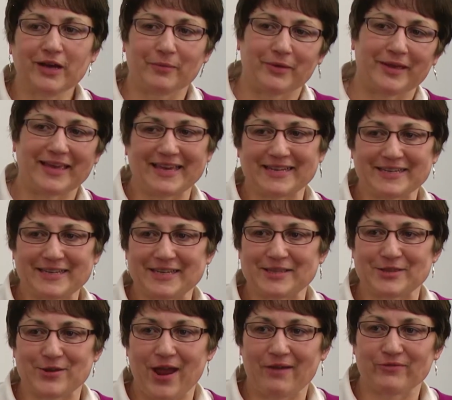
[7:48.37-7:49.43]
coming in
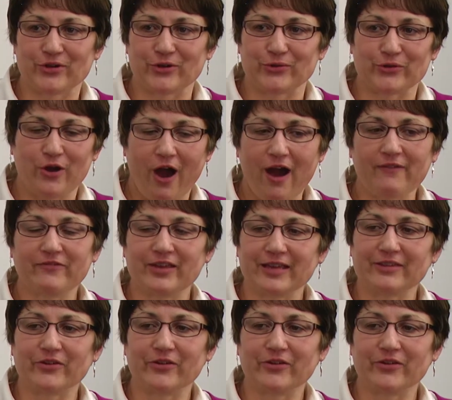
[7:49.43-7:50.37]
get their afternoon coffee and